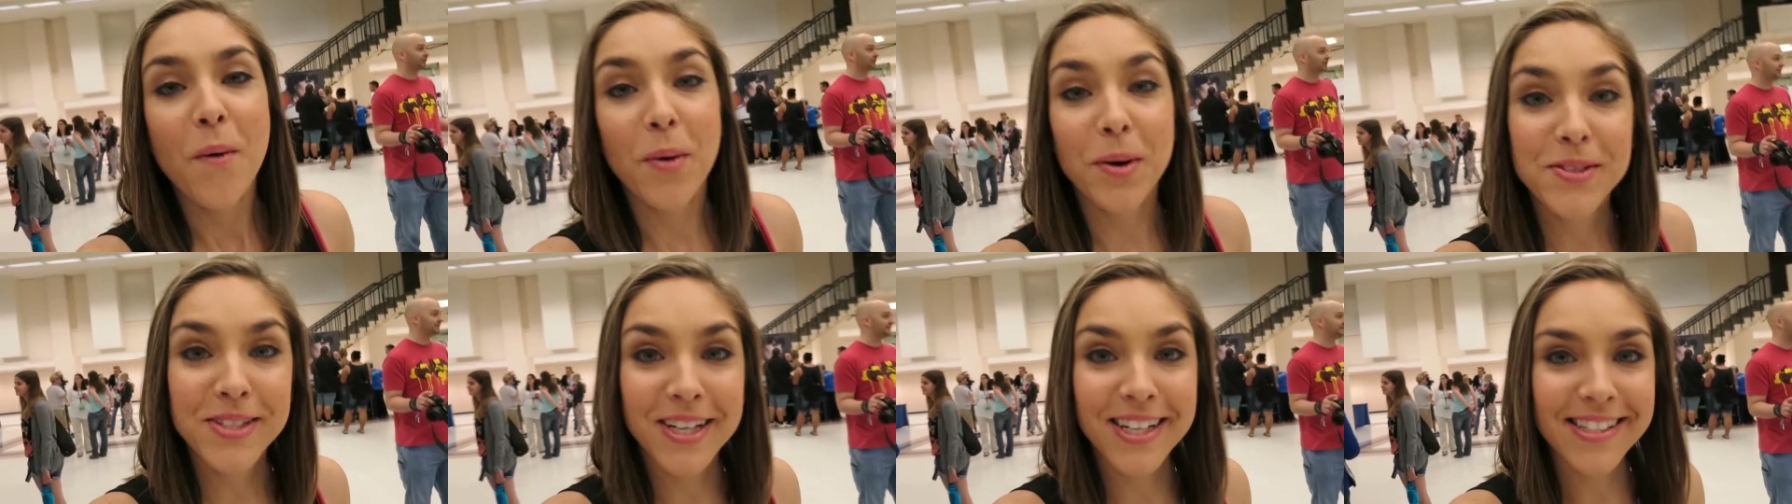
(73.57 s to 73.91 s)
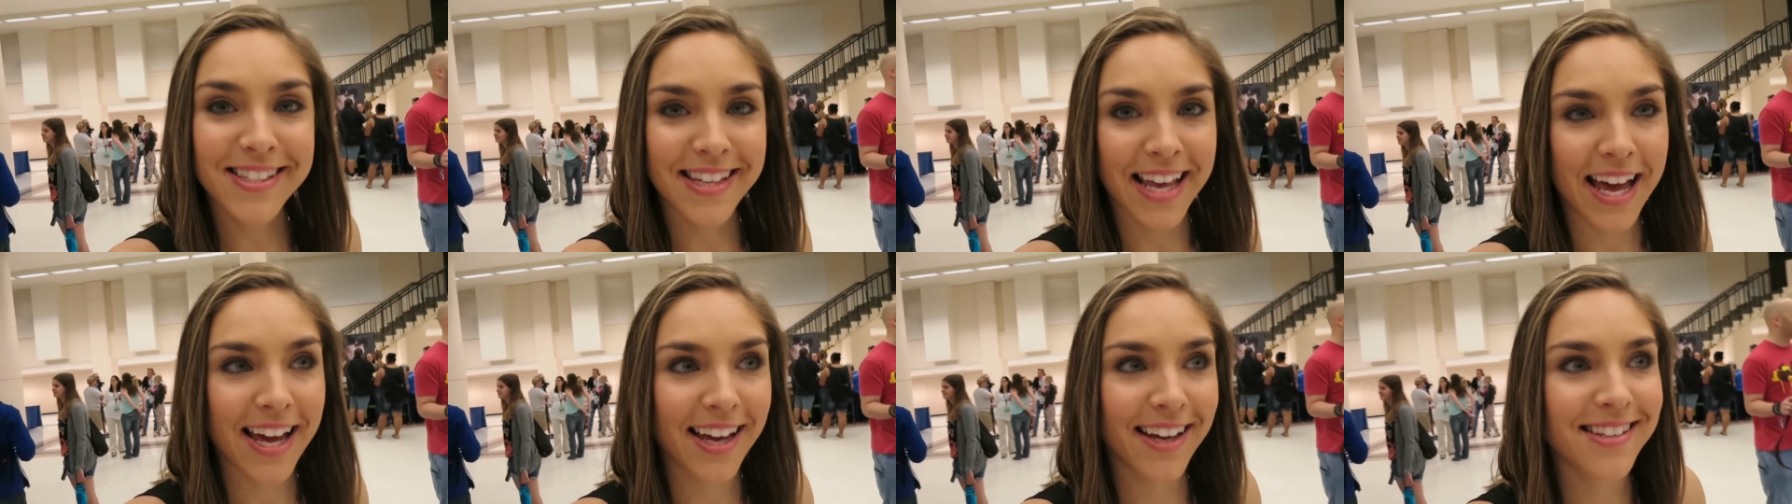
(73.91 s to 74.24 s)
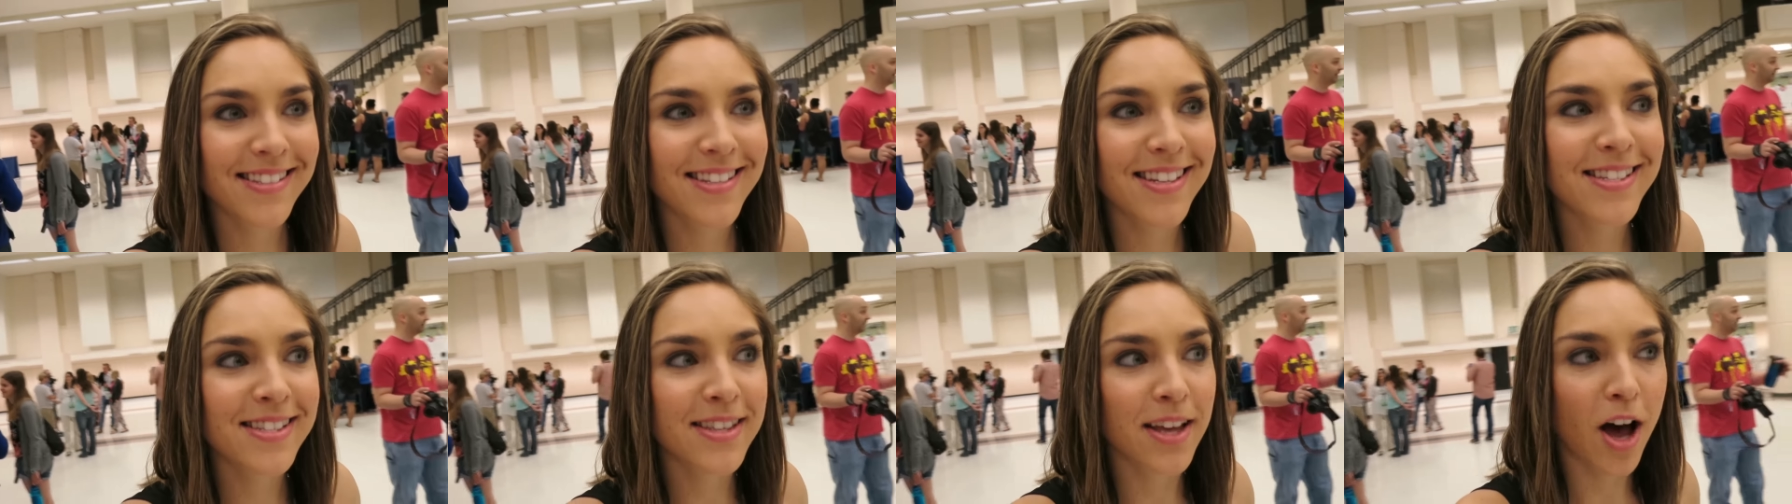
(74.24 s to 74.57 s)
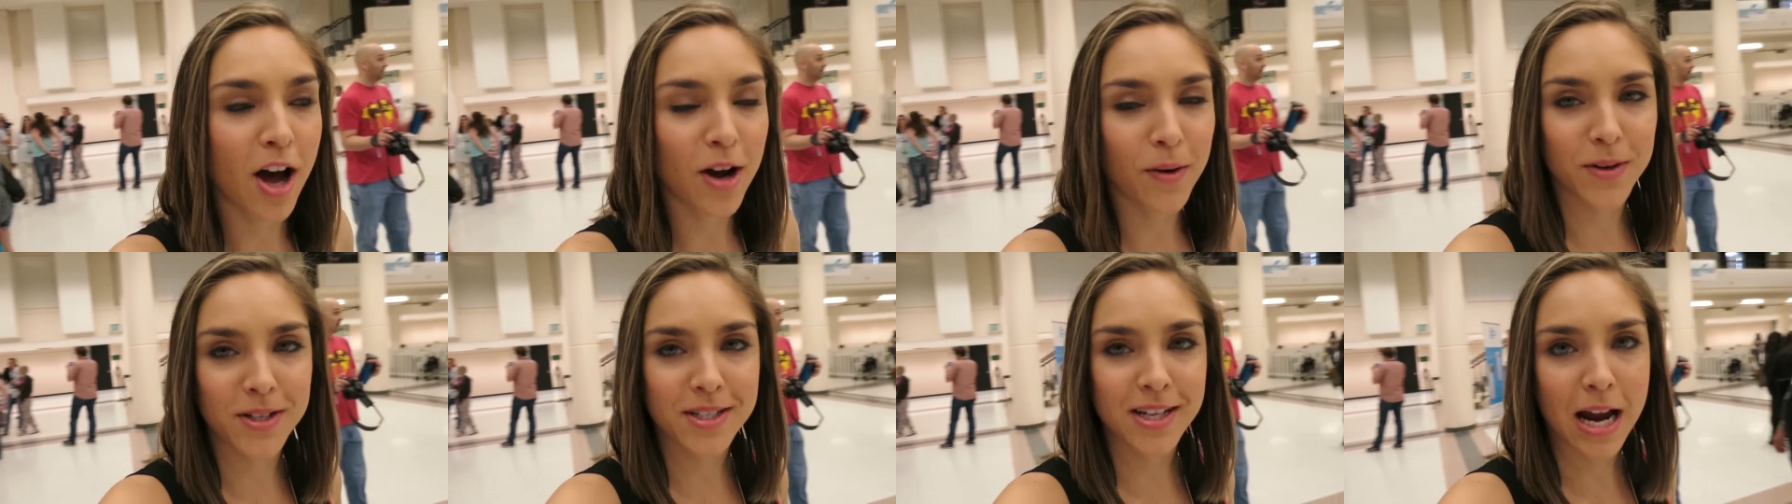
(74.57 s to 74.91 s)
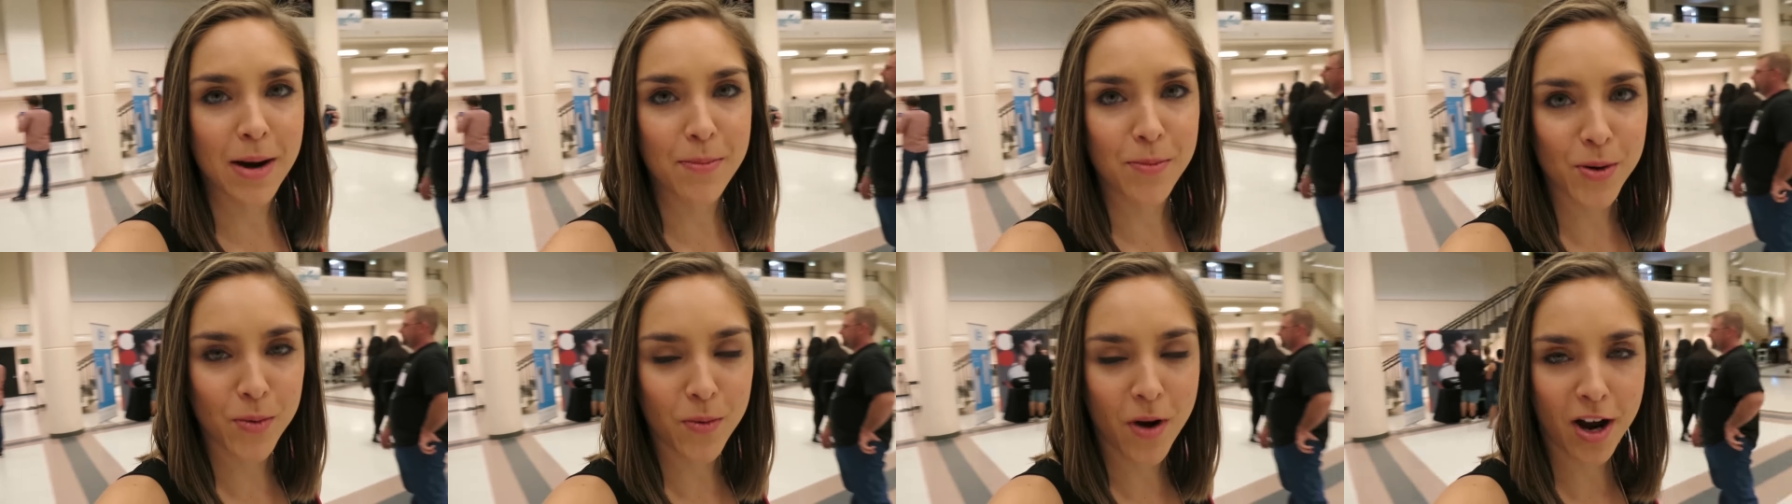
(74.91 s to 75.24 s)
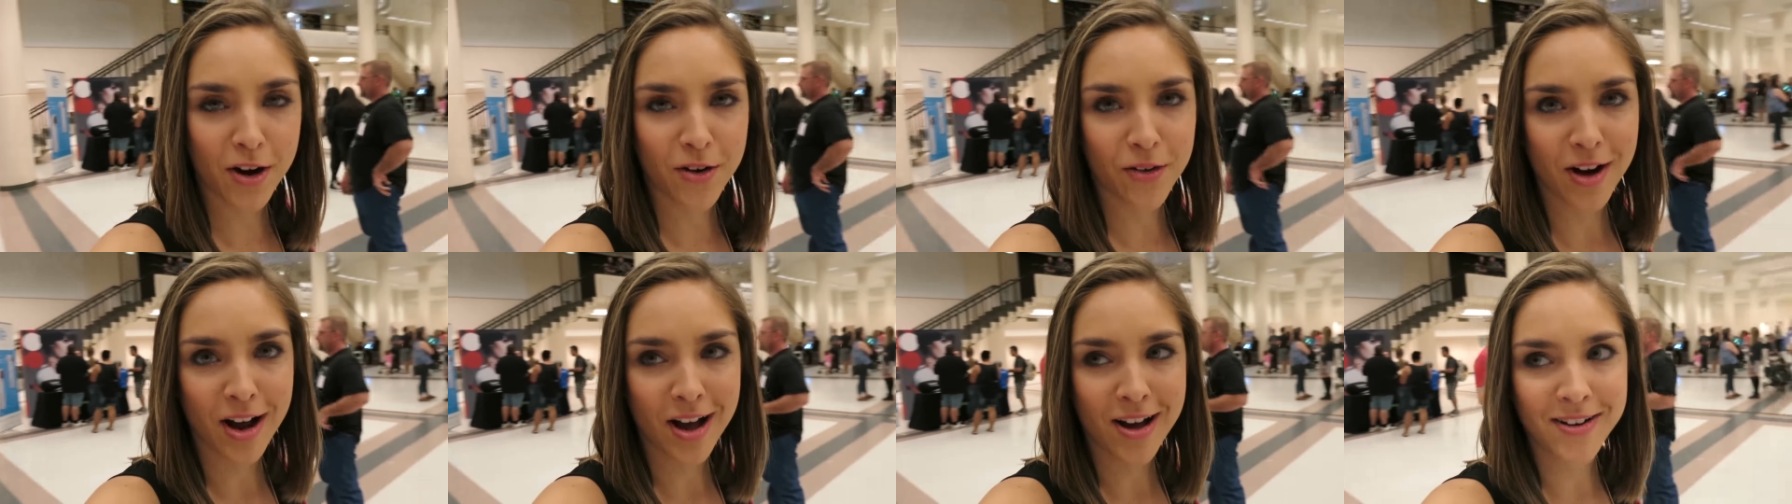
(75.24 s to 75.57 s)
What I was gonna say is this is the awkward time we
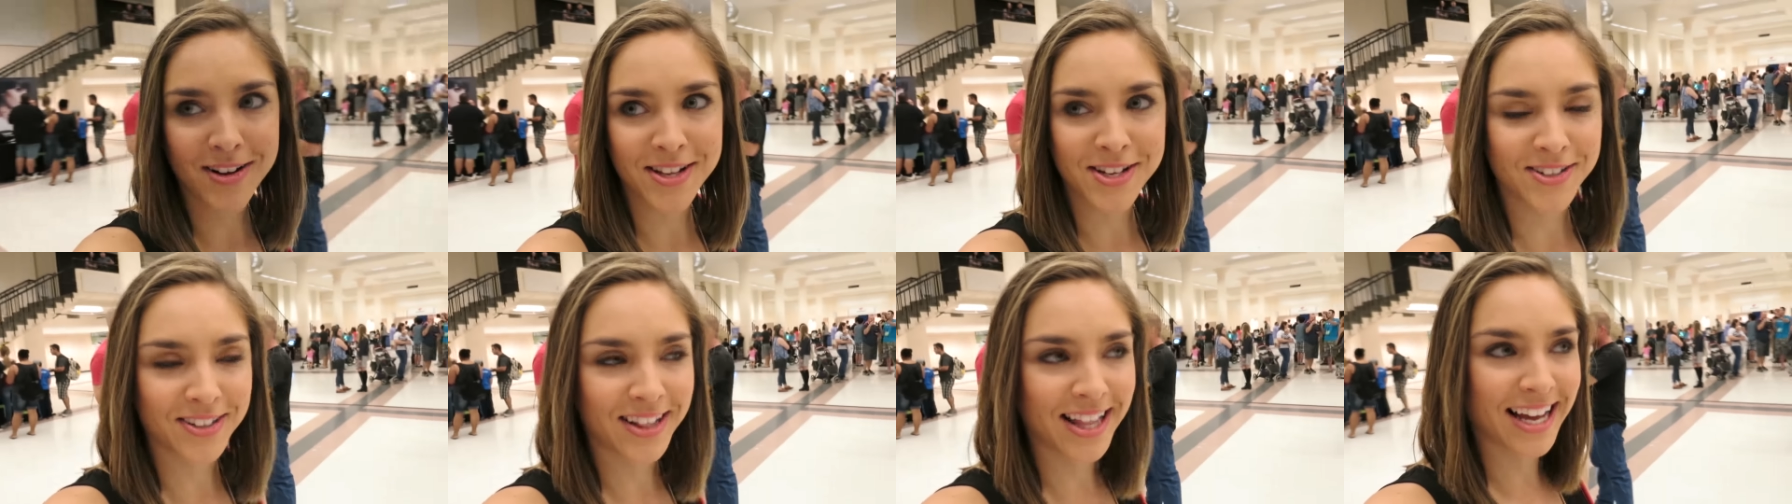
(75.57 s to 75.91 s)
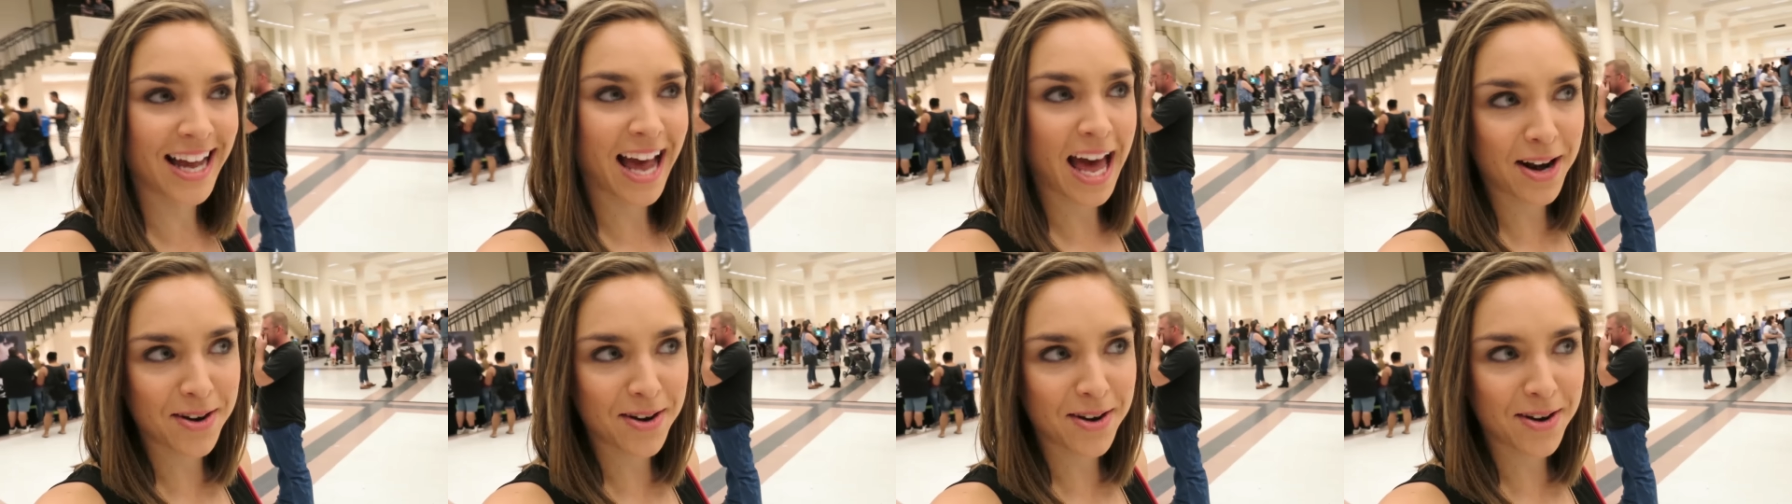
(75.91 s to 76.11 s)
walk around and you're like,